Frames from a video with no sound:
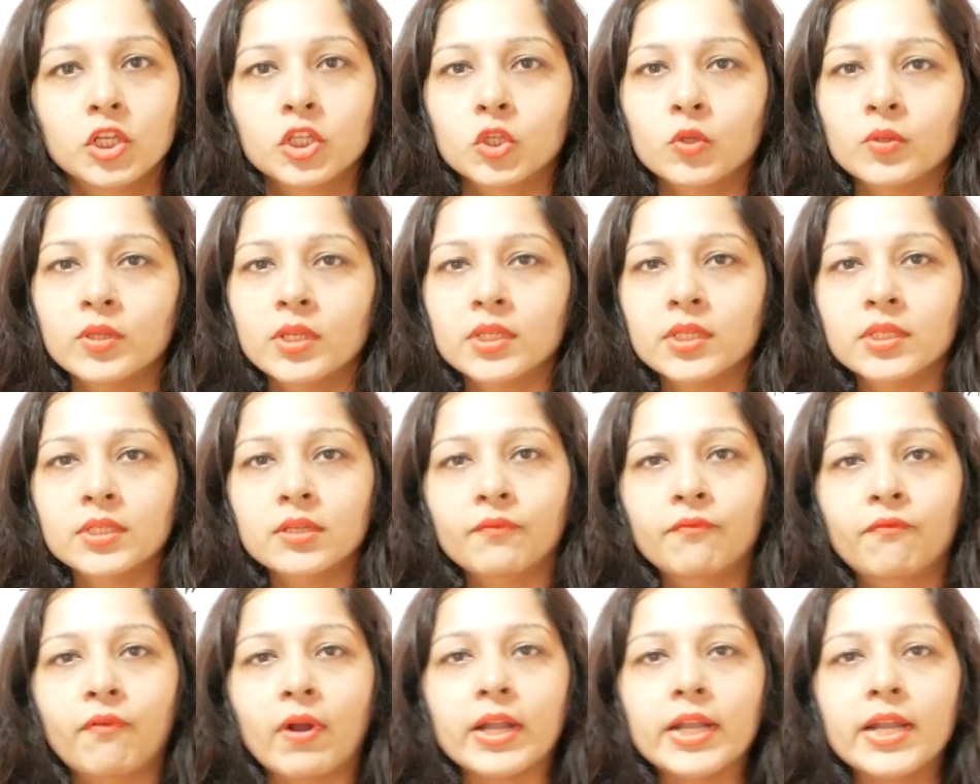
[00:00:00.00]
So this is
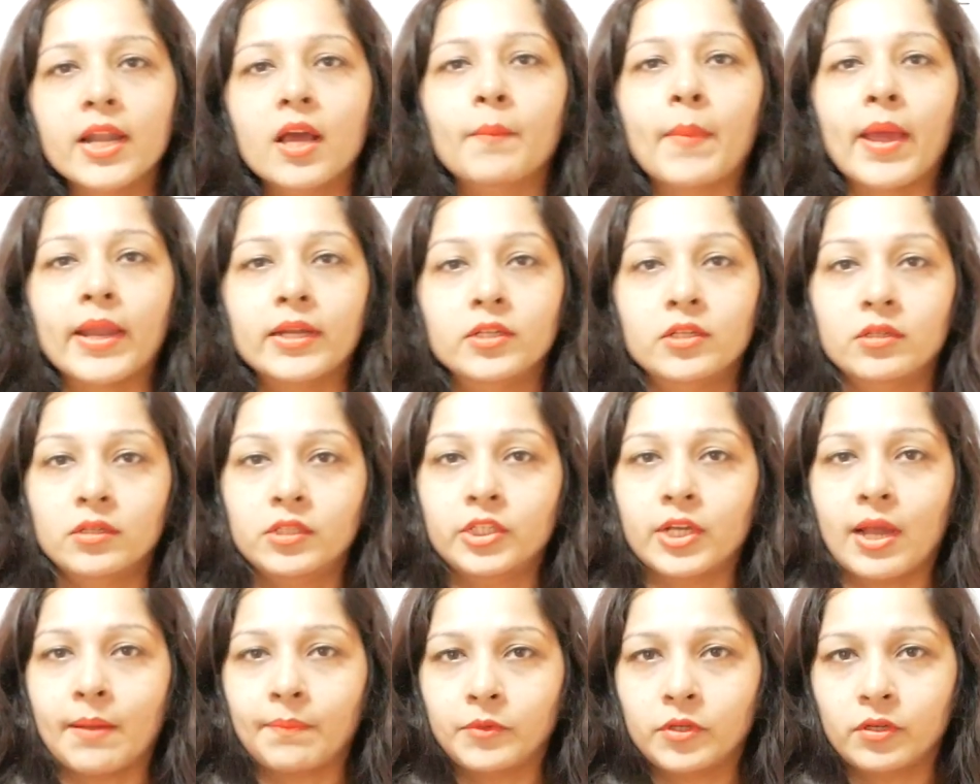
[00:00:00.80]
a
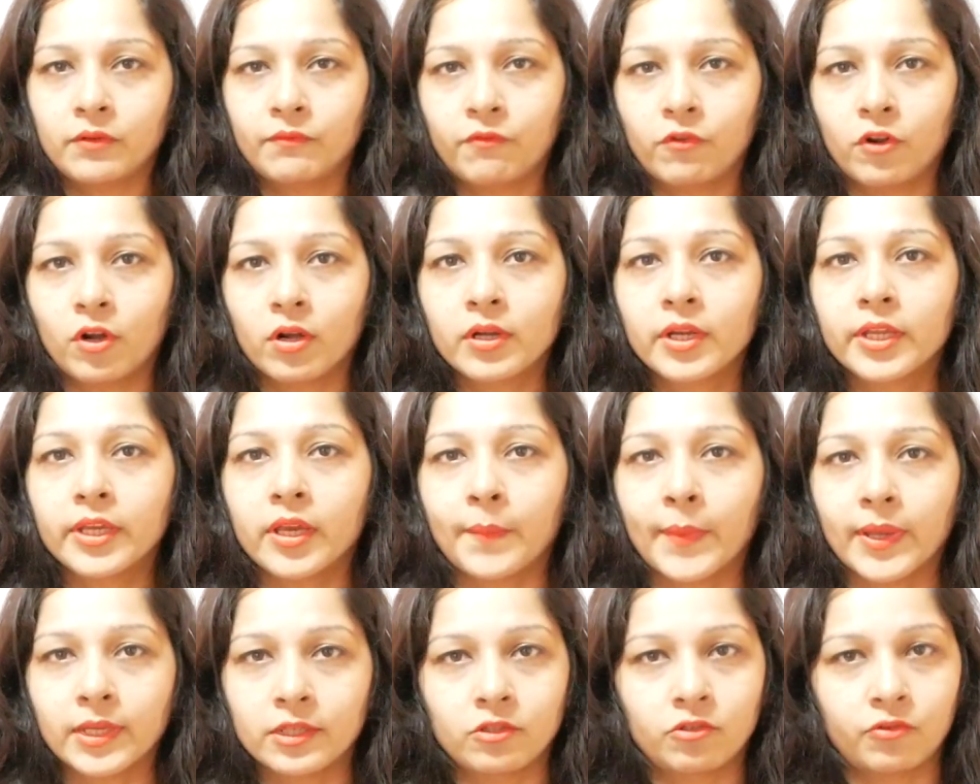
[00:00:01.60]
fundamental chapter for
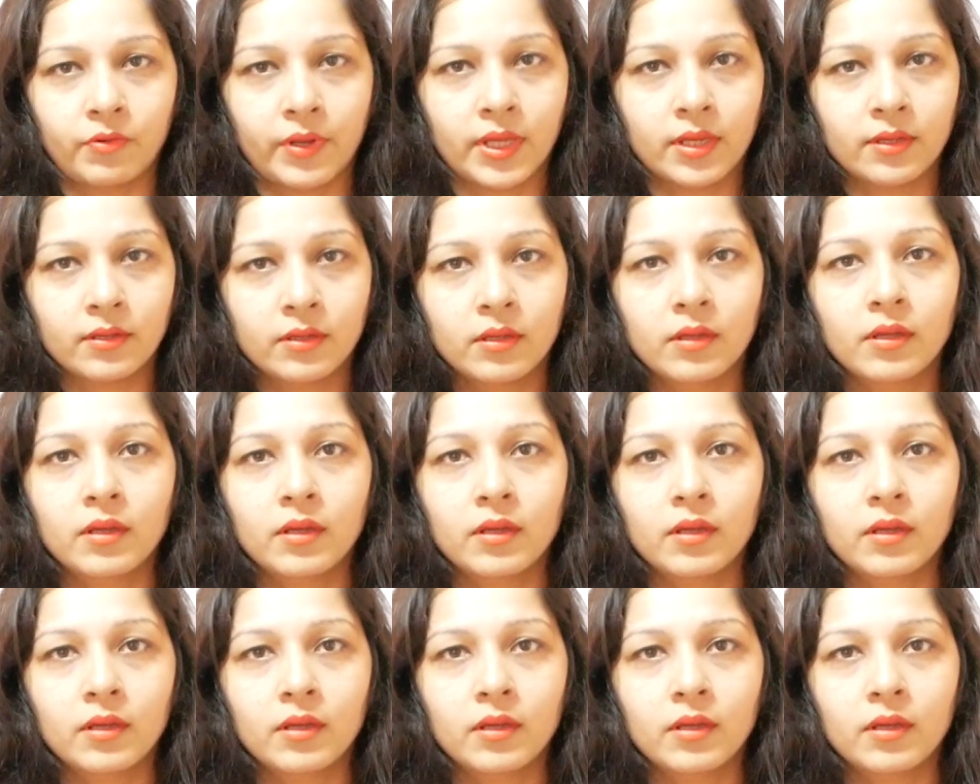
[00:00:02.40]
chemistry.